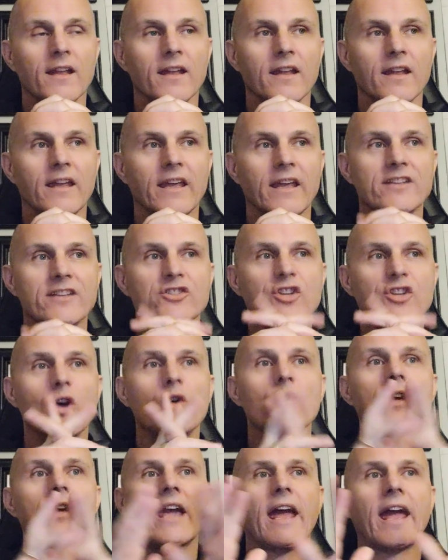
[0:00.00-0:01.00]
it's
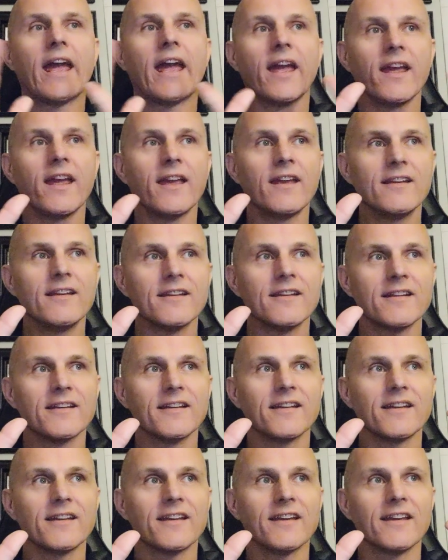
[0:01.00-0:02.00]
okay
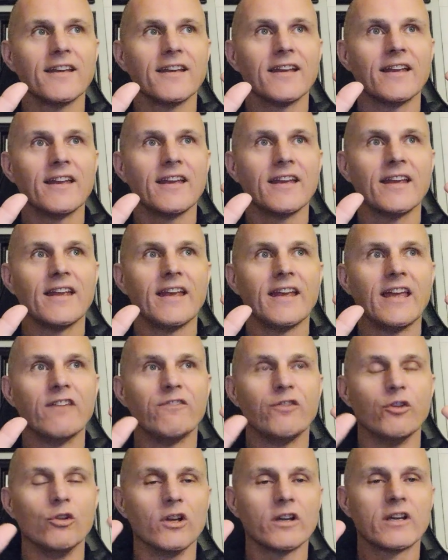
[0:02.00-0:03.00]
if
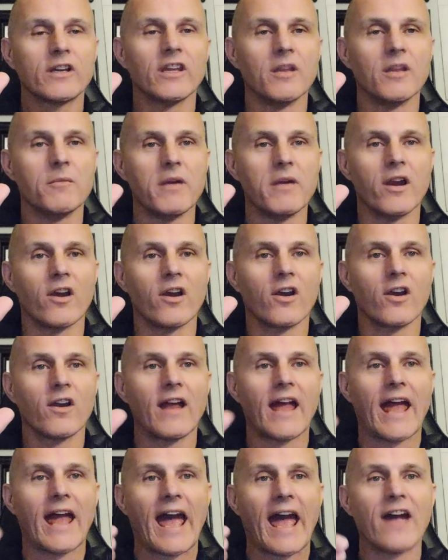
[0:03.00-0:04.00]
you look in the
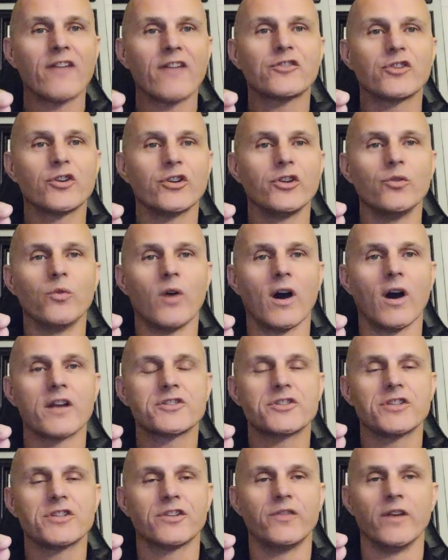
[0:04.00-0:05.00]
mirror after you watch
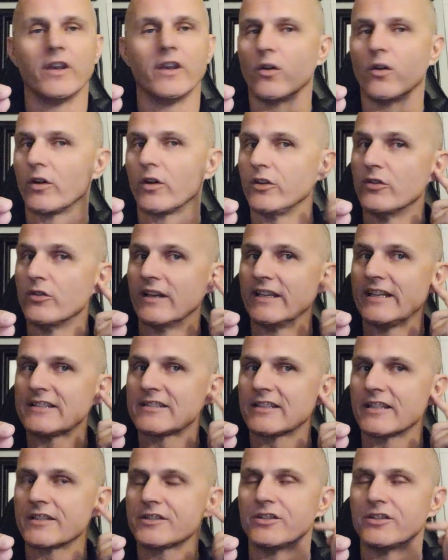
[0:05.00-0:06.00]
this video, or you at least
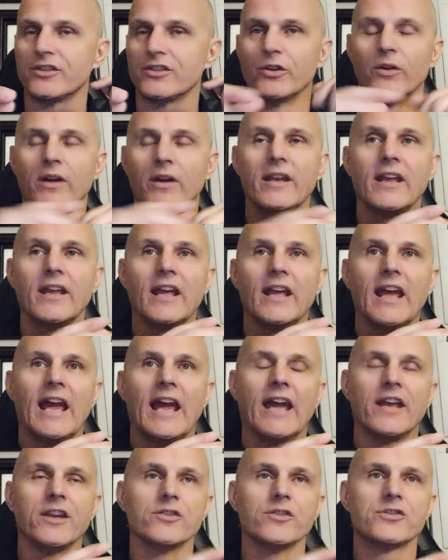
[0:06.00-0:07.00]
listen to it,
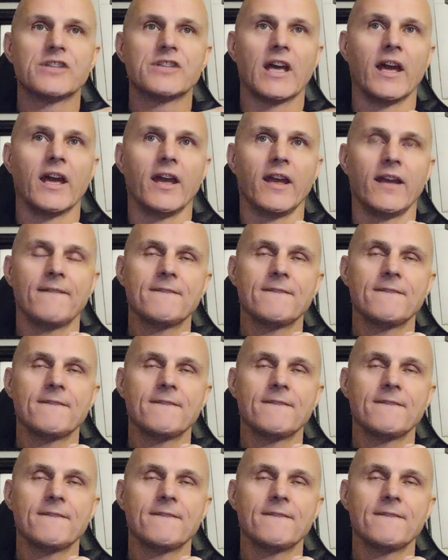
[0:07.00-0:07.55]
and you say,